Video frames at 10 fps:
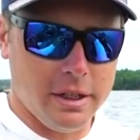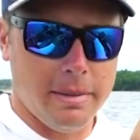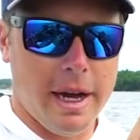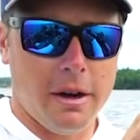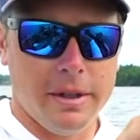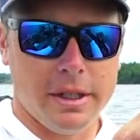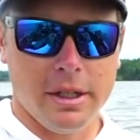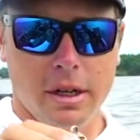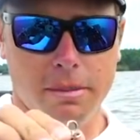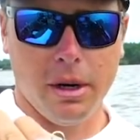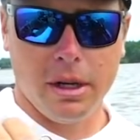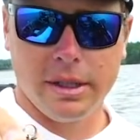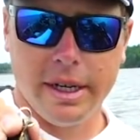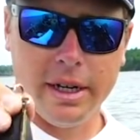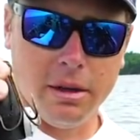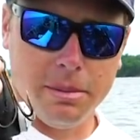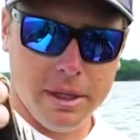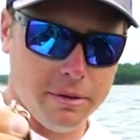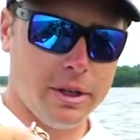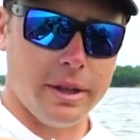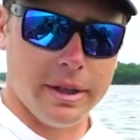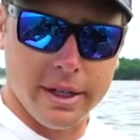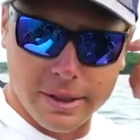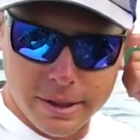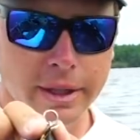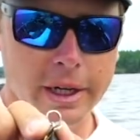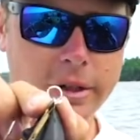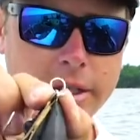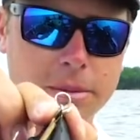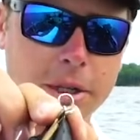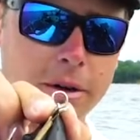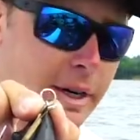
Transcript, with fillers: doesn't matter if it's a bucktail, a beaver like this, there is a split